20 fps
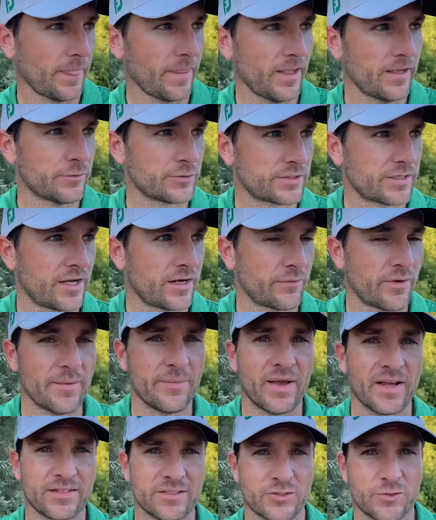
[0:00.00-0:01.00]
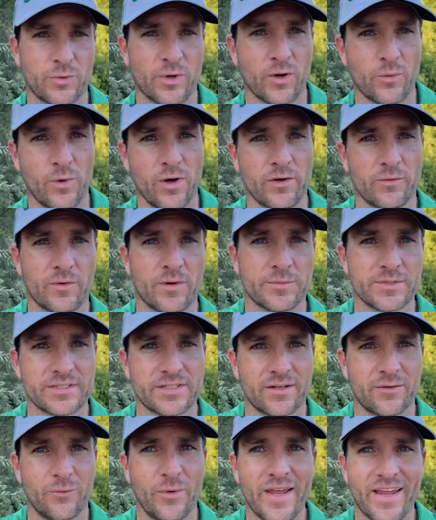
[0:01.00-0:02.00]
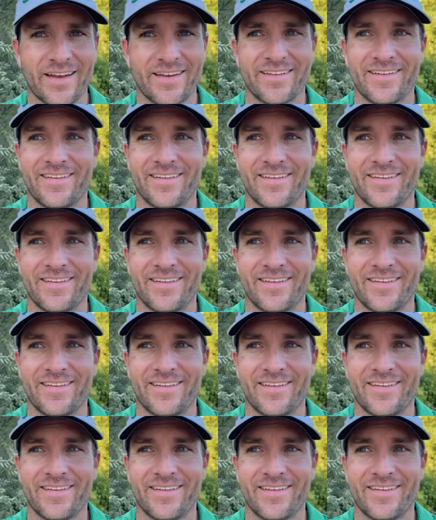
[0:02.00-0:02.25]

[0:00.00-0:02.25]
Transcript: it was kind of right back to square one where I'm just like, wait,